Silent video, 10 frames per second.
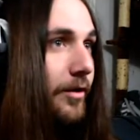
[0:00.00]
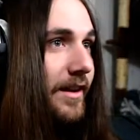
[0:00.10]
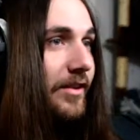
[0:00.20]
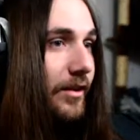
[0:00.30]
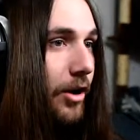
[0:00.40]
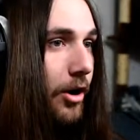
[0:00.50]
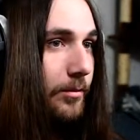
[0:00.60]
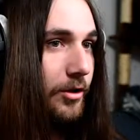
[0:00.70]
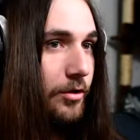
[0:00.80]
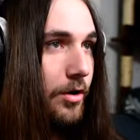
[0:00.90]
this and hope
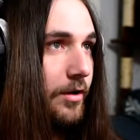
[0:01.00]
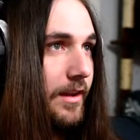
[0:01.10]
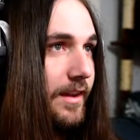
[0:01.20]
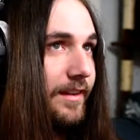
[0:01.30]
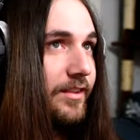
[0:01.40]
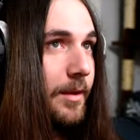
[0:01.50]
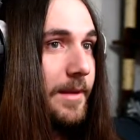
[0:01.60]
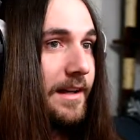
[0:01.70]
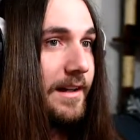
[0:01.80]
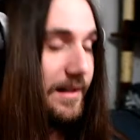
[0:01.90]
to God there's some
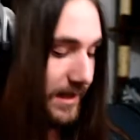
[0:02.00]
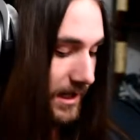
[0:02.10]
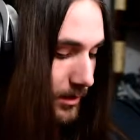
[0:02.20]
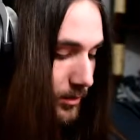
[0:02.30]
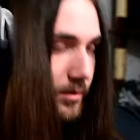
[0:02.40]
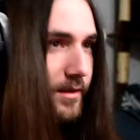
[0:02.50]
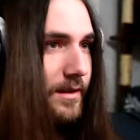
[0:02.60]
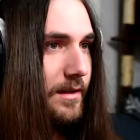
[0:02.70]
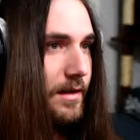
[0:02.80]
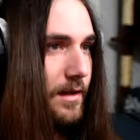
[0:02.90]
out here to kill.
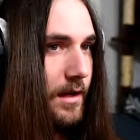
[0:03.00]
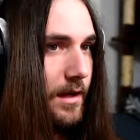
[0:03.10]
8,